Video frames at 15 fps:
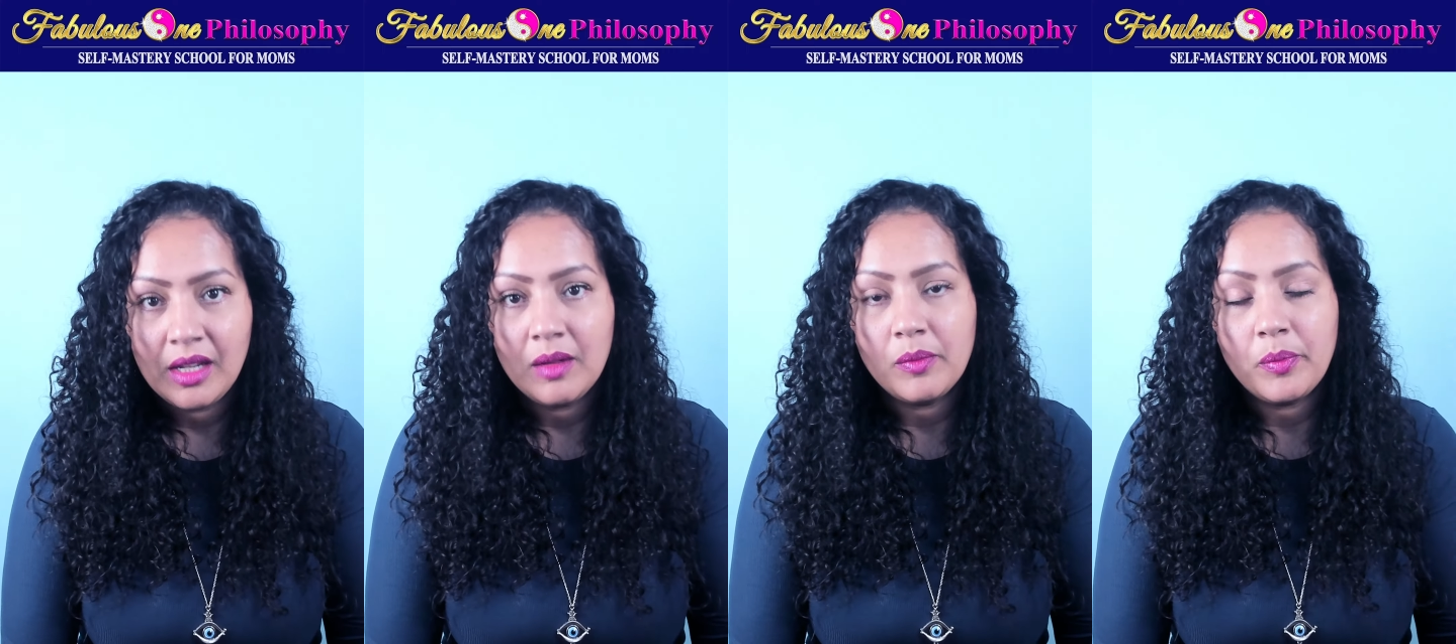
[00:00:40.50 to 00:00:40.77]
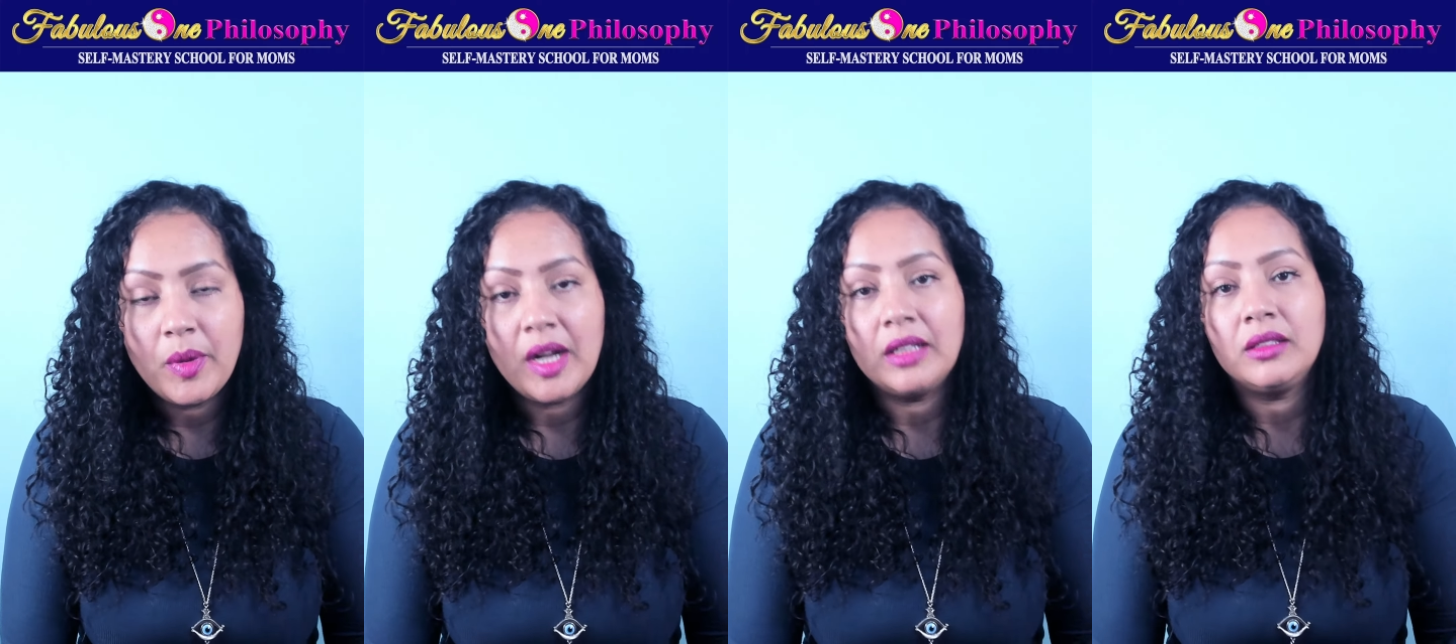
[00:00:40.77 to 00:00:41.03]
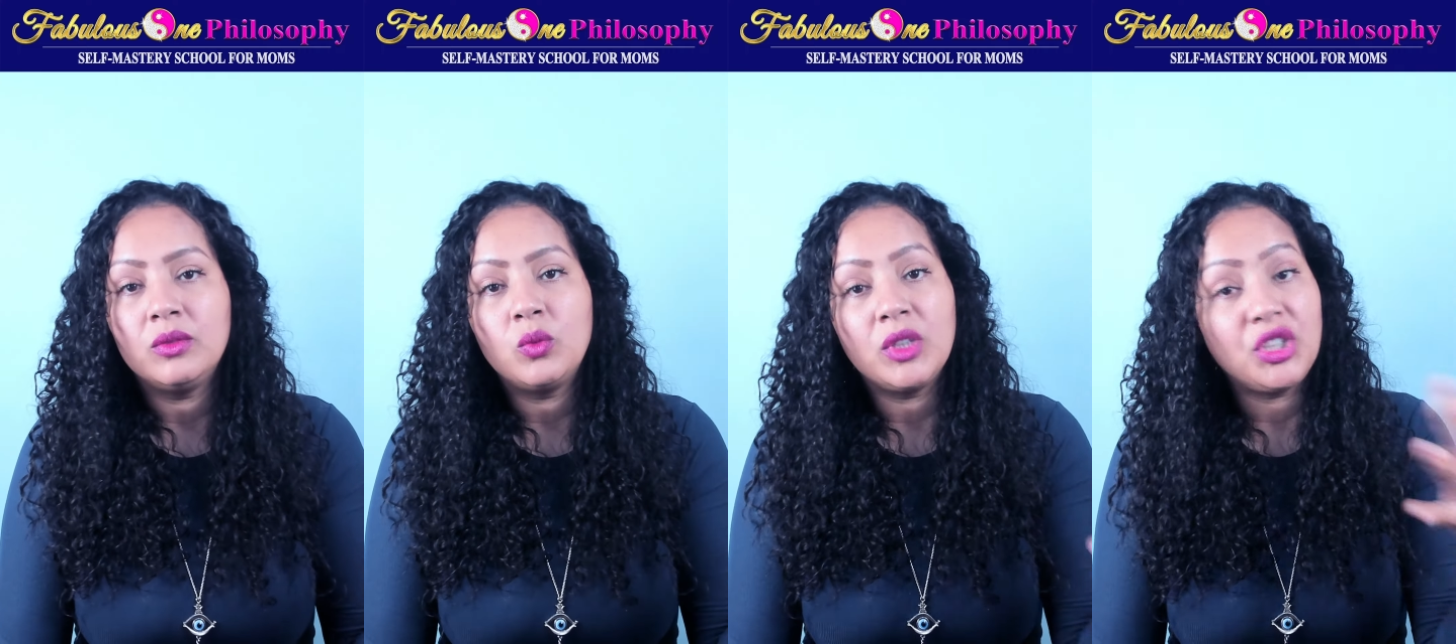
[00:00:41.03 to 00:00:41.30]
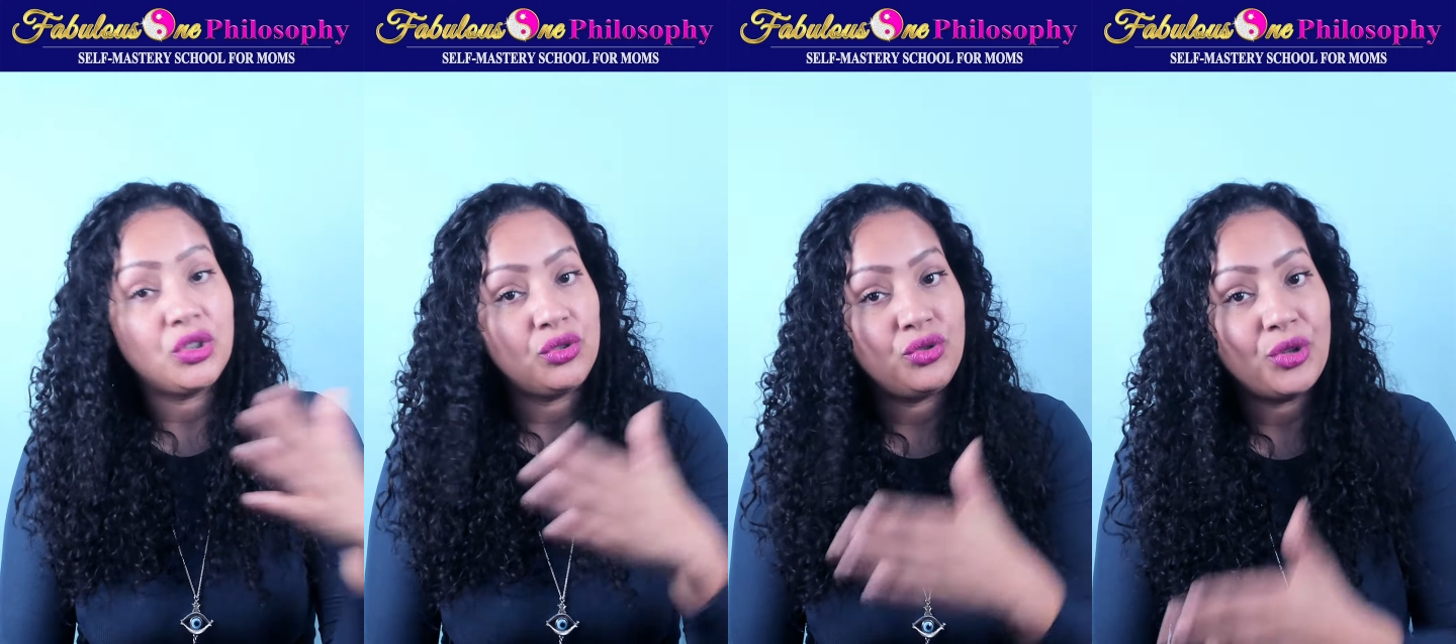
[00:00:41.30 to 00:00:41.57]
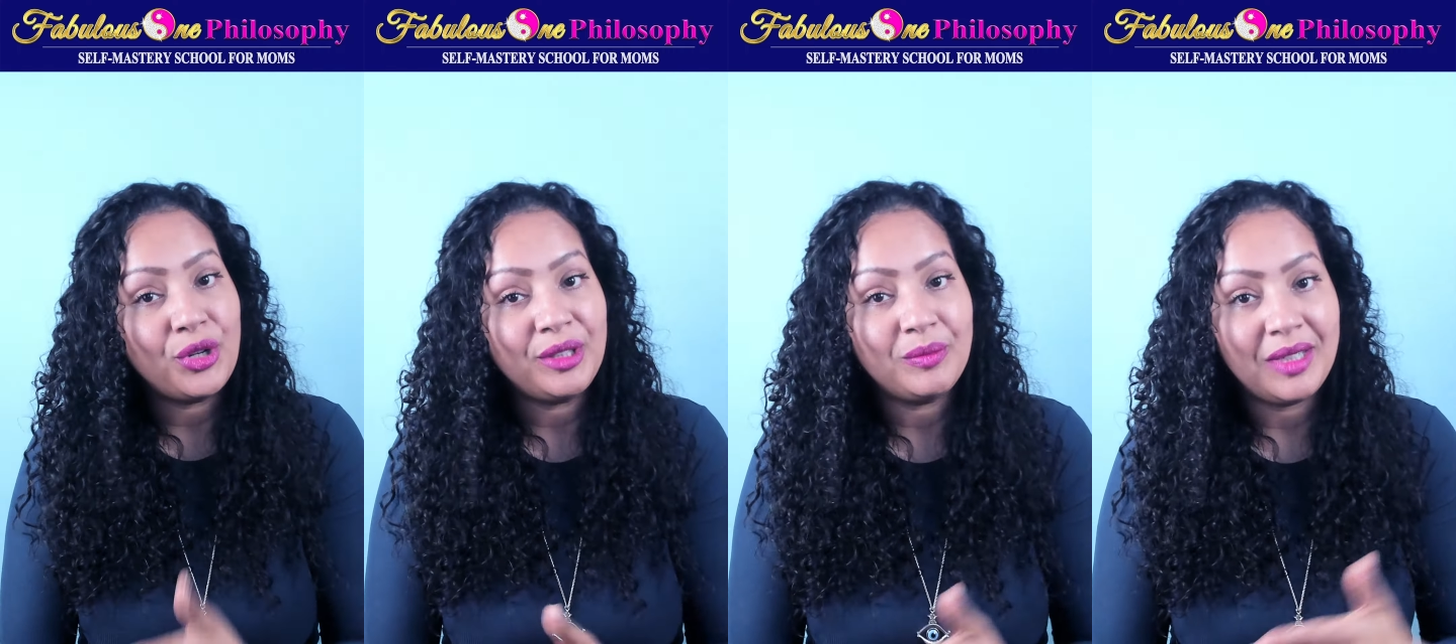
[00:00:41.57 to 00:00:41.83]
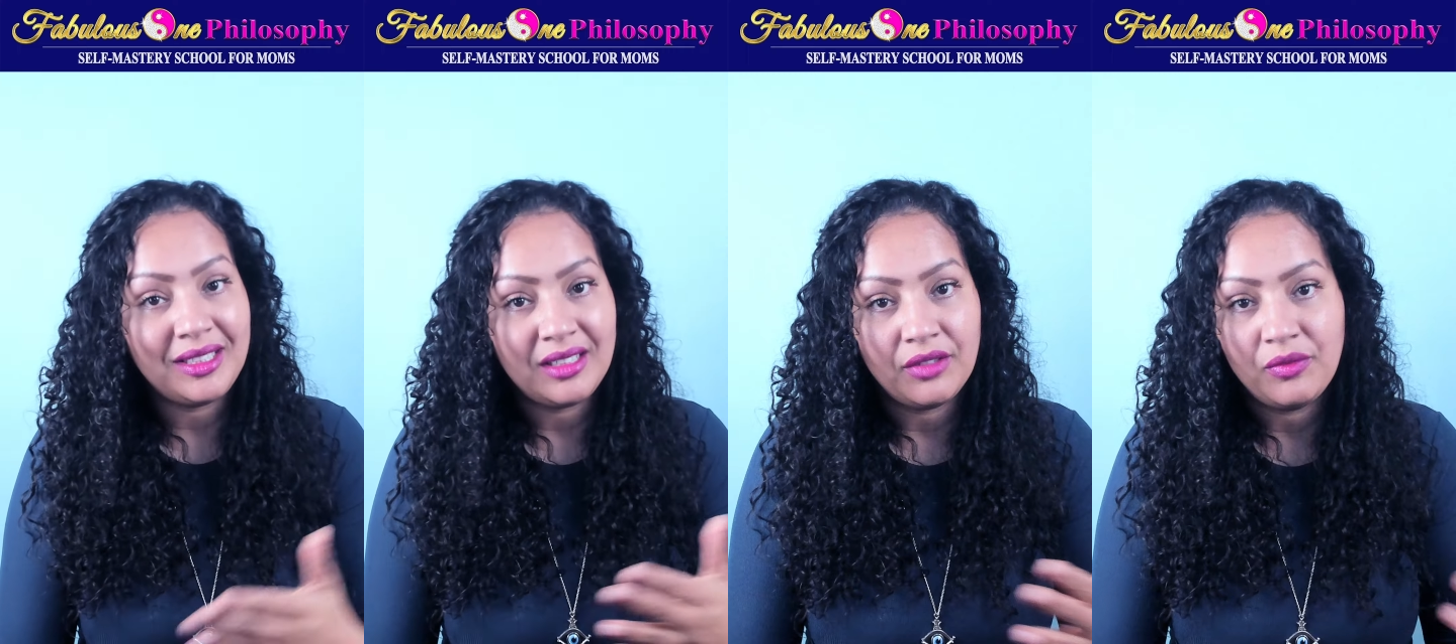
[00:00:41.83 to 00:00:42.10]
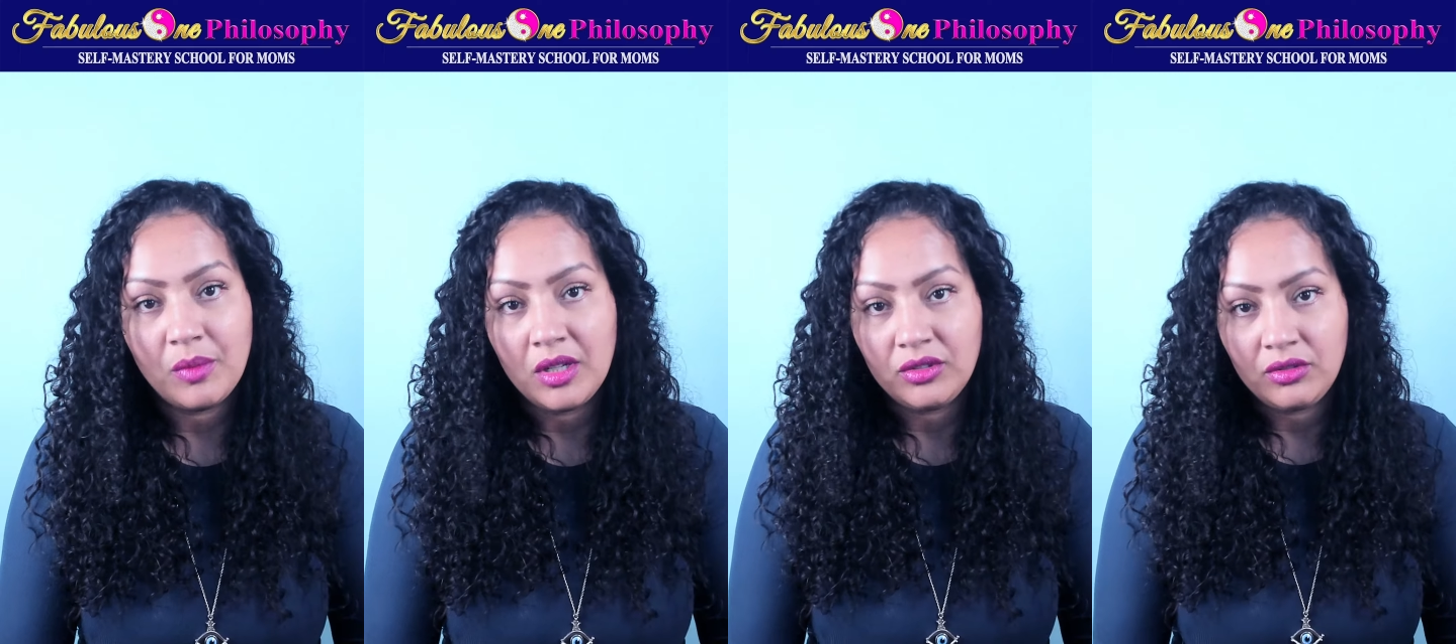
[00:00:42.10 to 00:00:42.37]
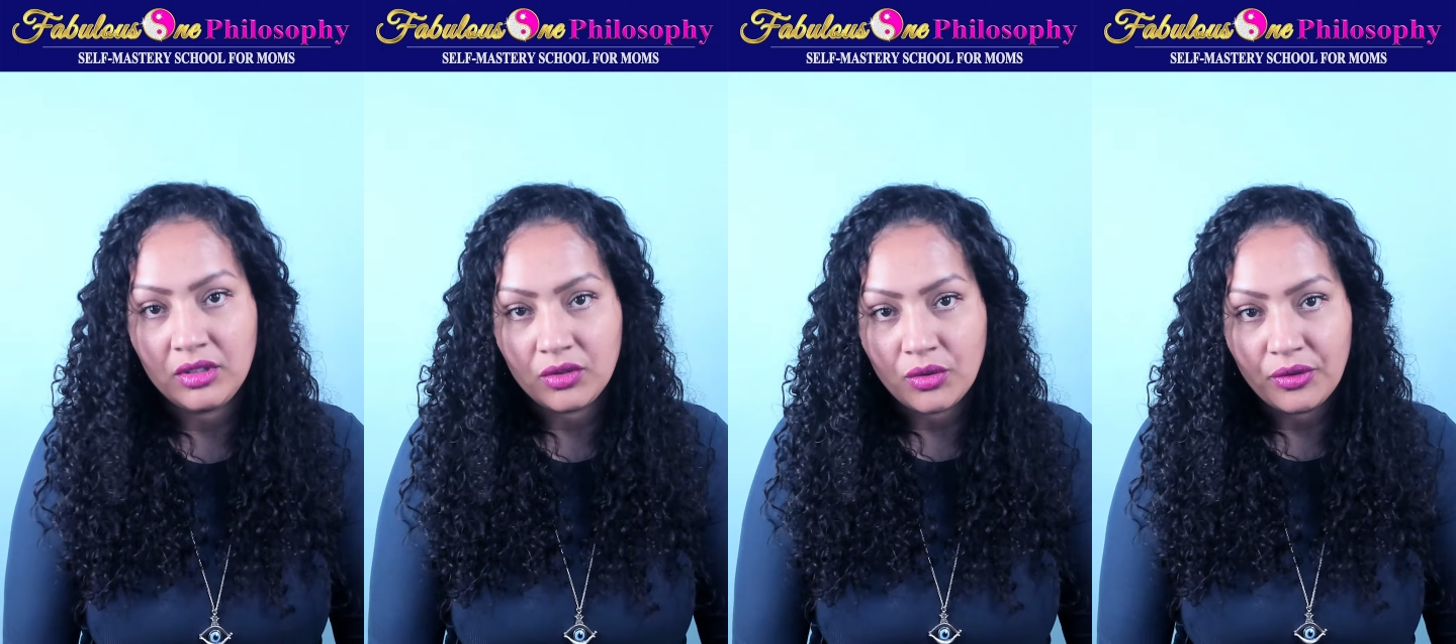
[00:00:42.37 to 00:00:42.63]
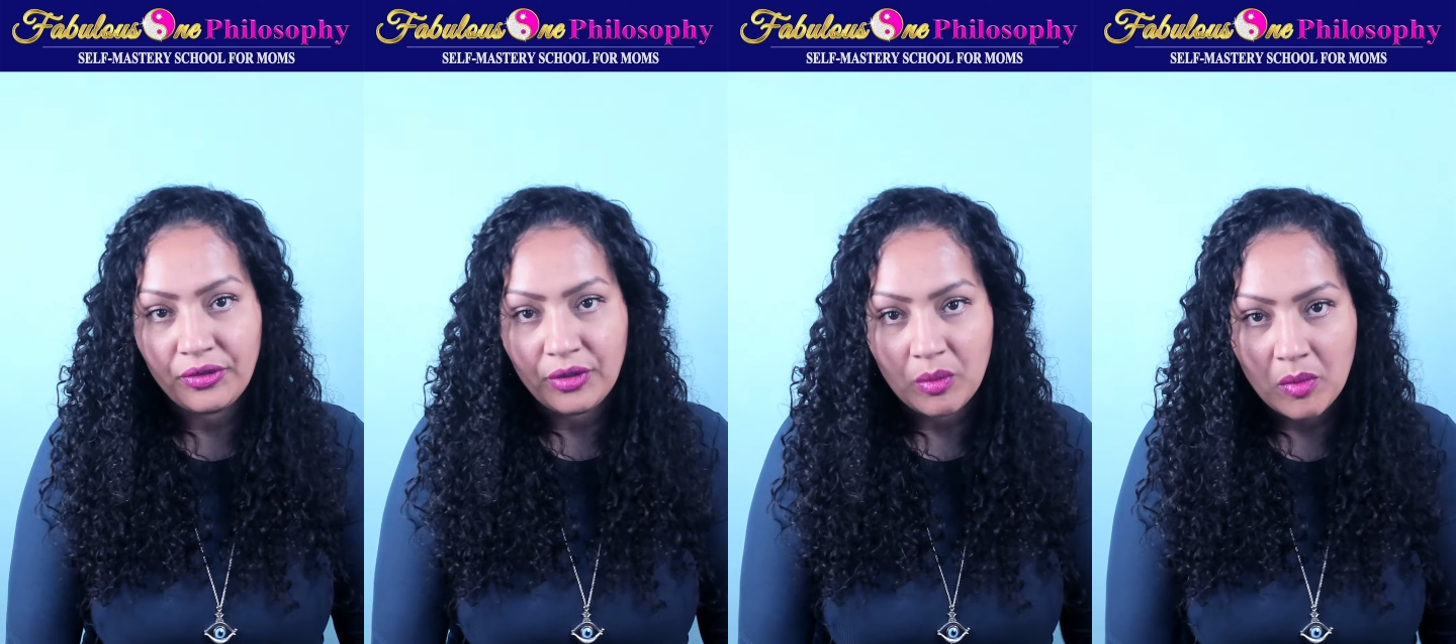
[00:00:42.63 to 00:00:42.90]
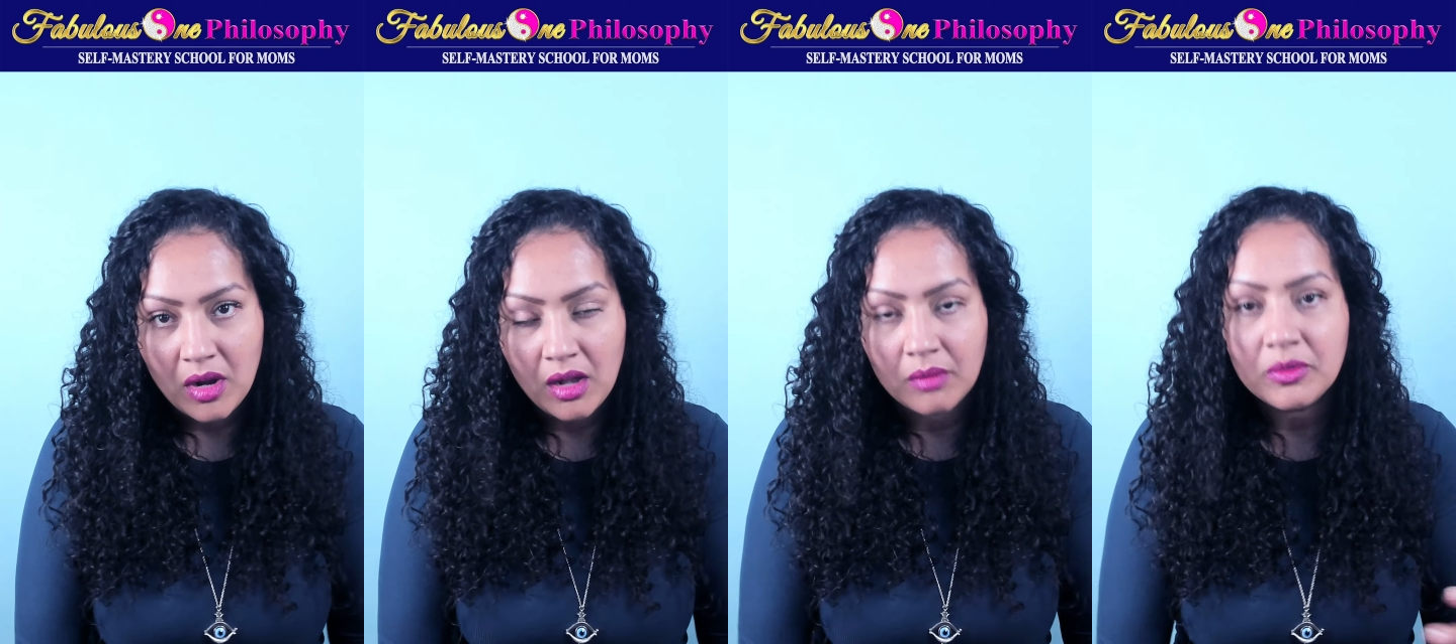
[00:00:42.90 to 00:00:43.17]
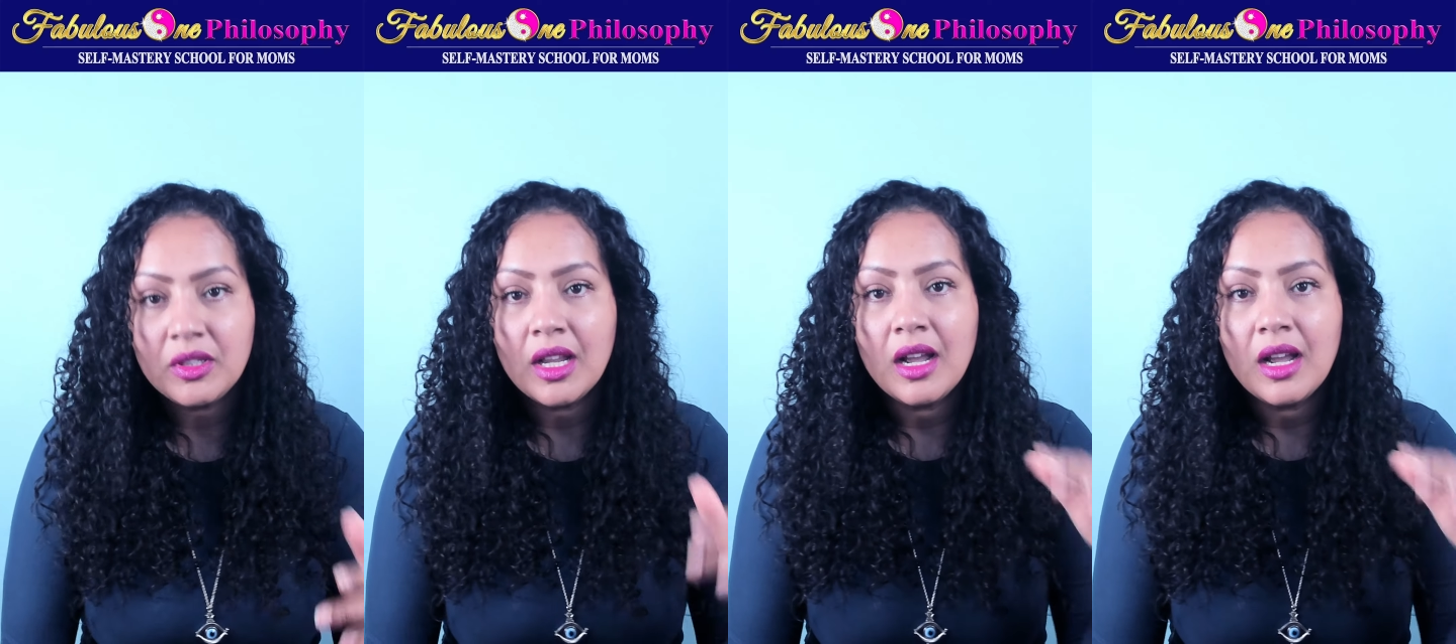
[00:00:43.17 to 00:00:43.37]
But when you join my Self-Mastery School for Moms,